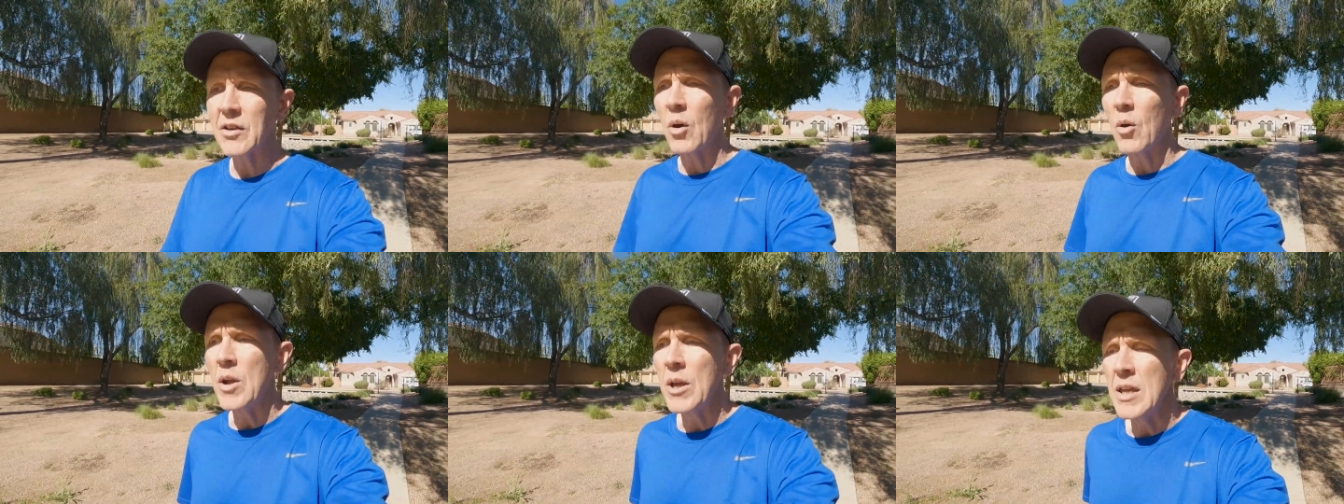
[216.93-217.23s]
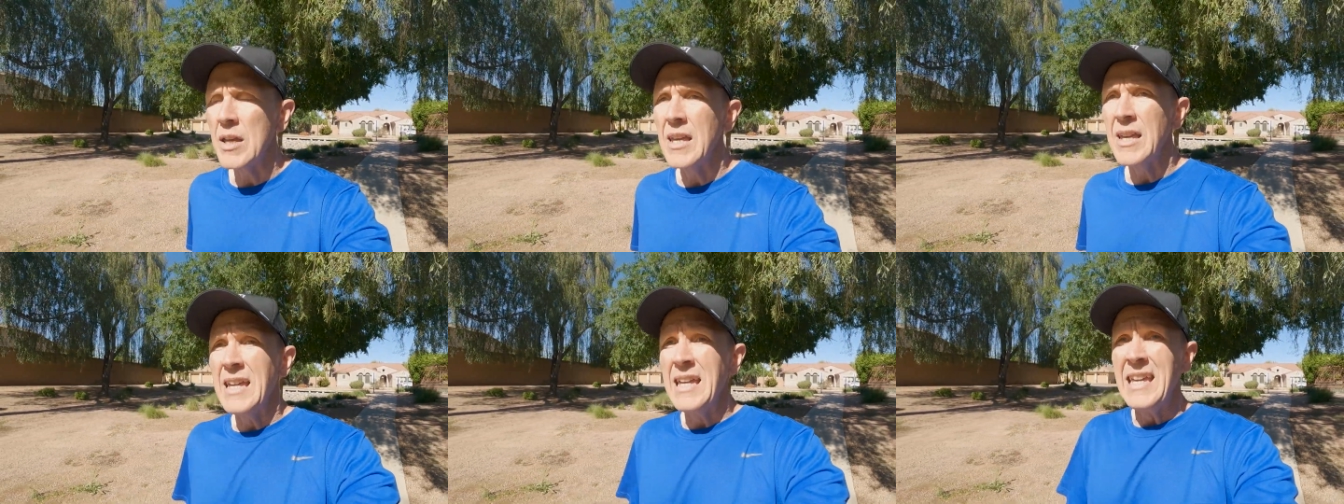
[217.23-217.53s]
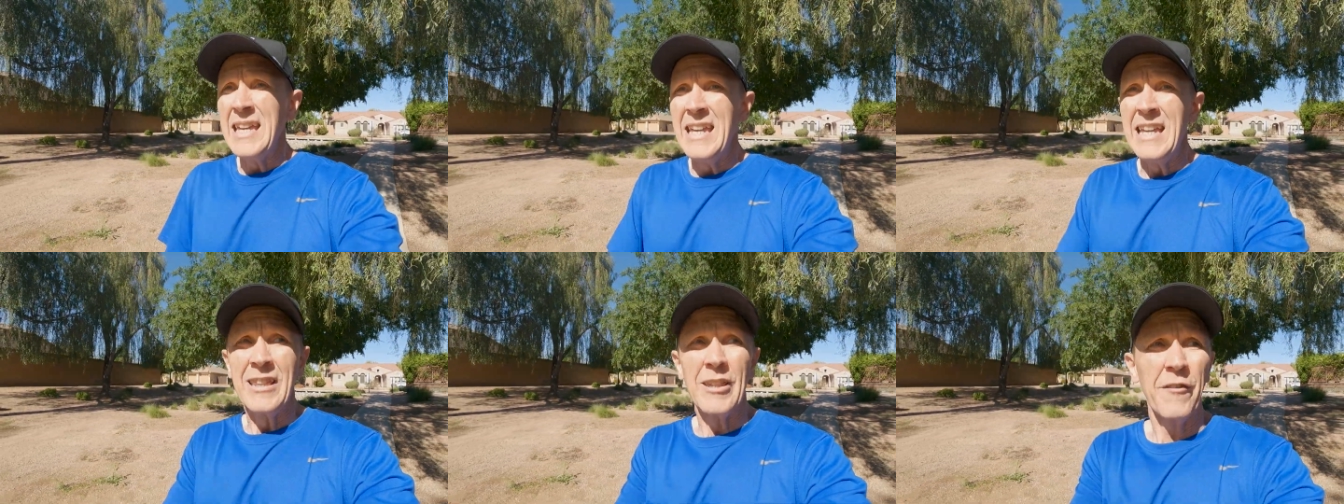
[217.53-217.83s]
So
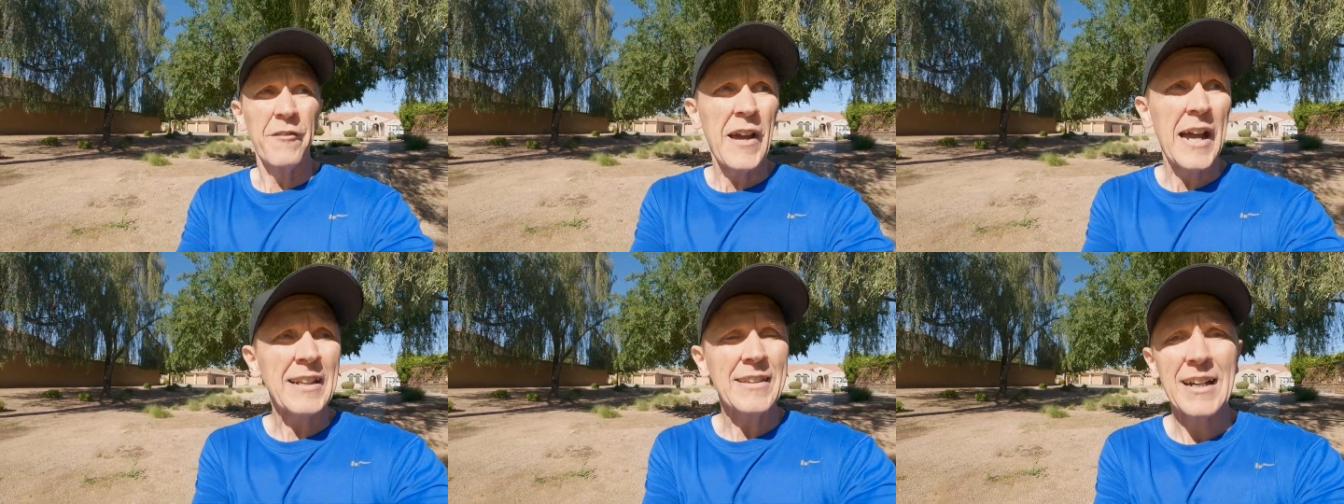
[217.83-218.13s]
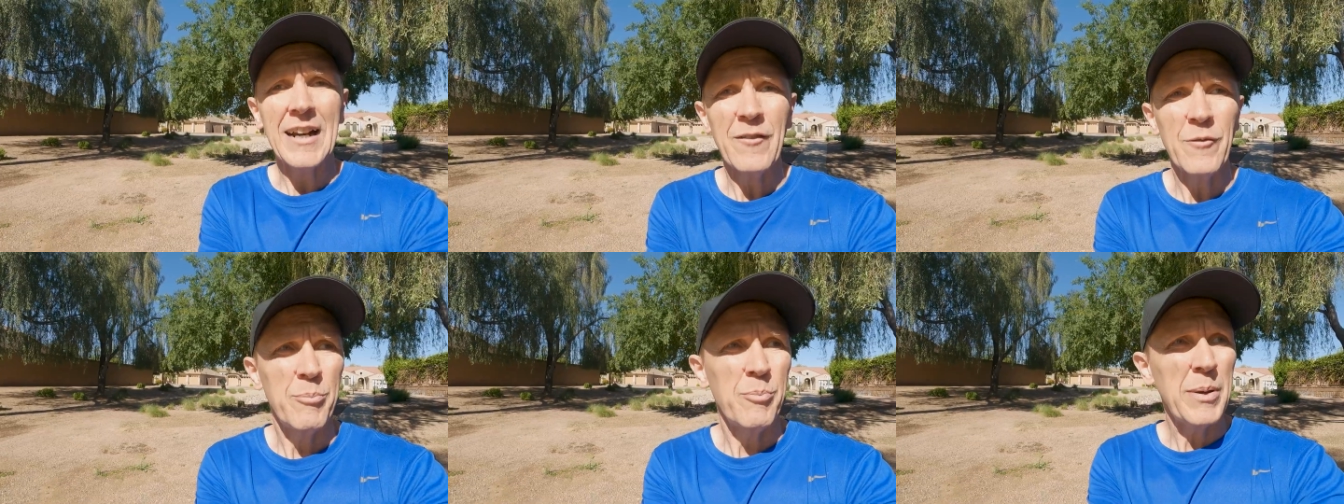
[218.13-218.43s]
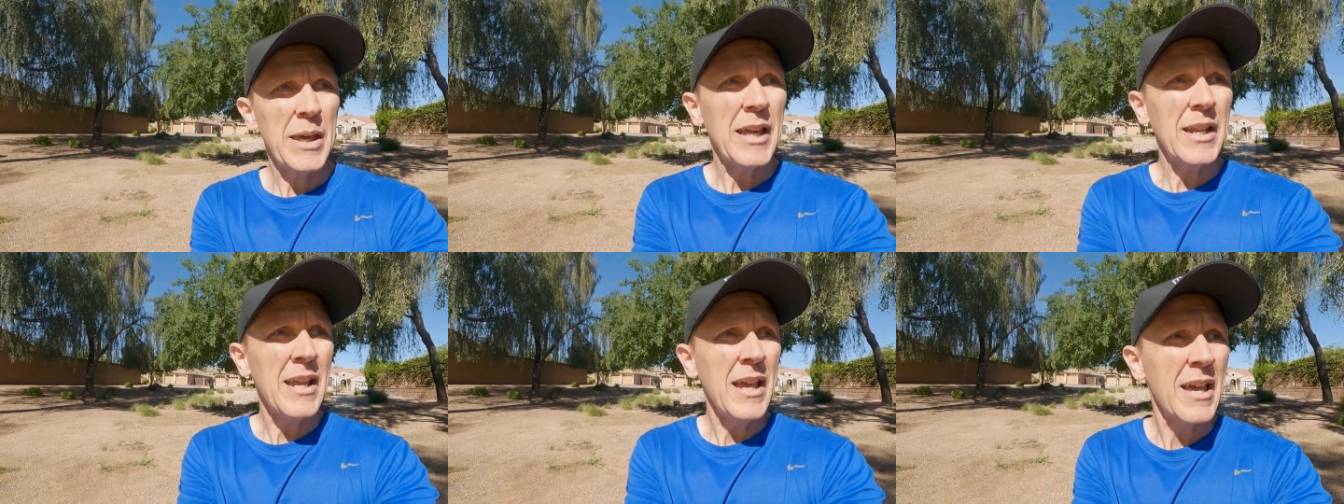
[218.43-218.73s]
the fact that I've
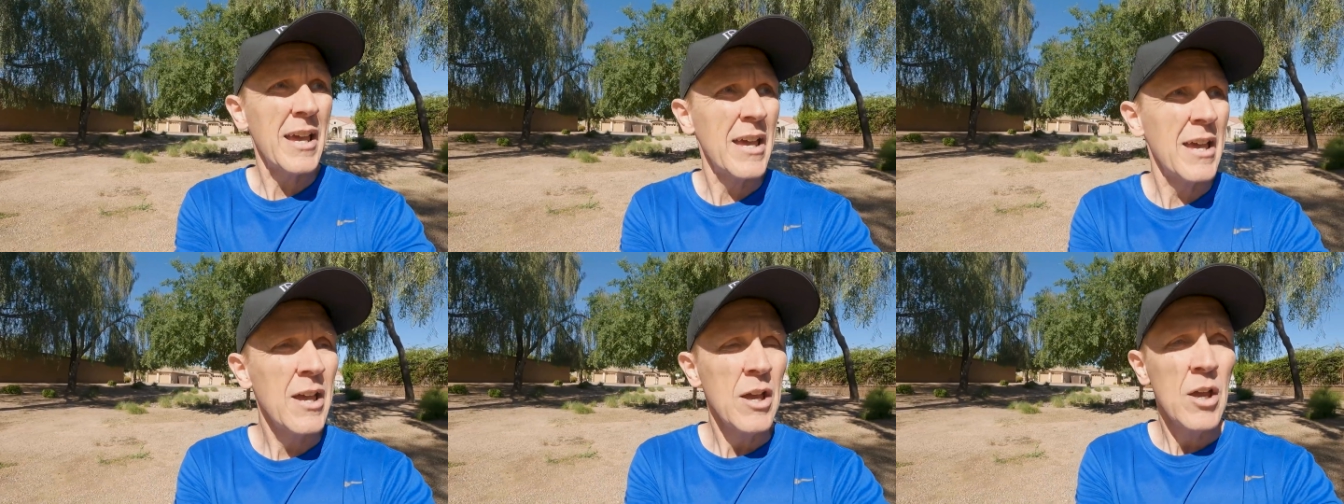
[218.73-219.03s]
been,